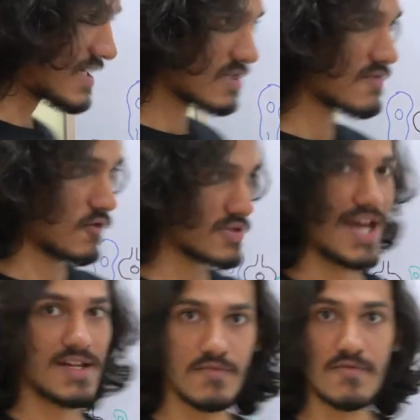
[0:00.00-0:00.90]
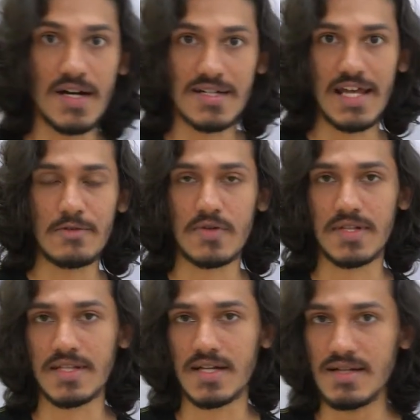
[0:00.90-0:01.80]
for that work that was
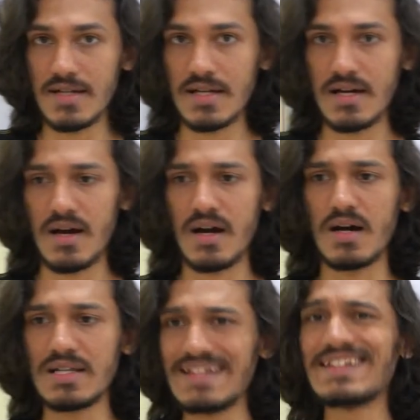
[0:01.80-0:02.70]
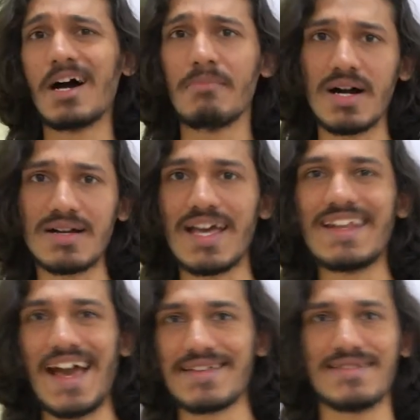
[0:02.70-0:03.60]
done, Linda Buck
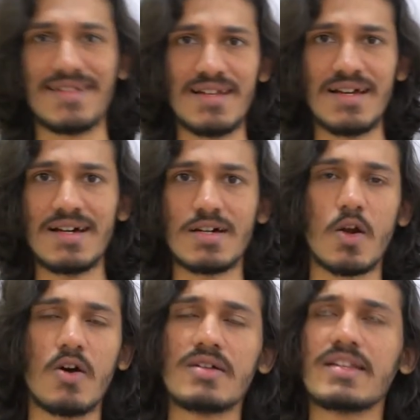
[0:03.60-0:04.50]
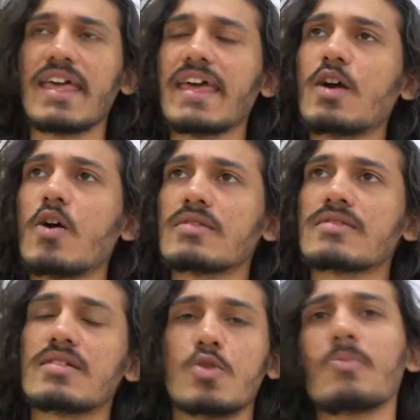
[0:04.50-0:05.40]
and Axel Rod, they got
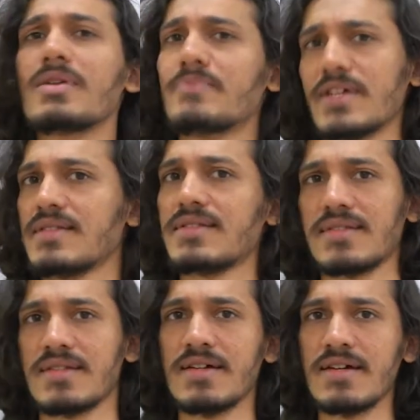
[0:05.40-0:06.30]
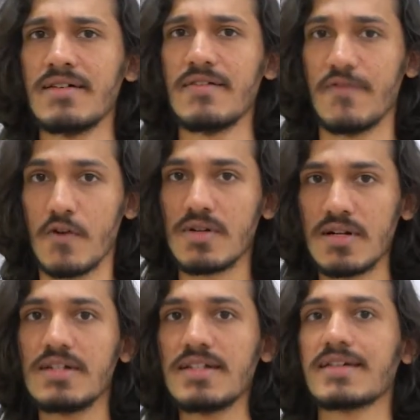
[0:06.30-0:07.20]
the Nobel Prize for
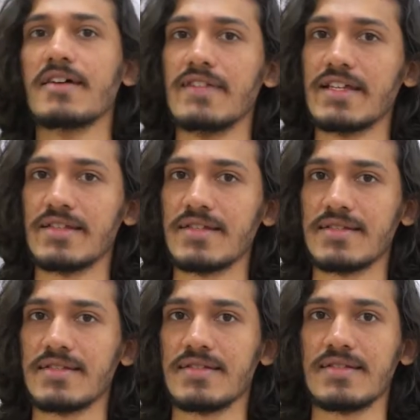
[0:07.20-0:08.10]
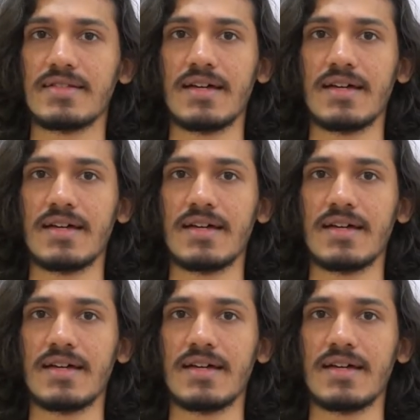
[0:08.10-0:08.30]
discovering this.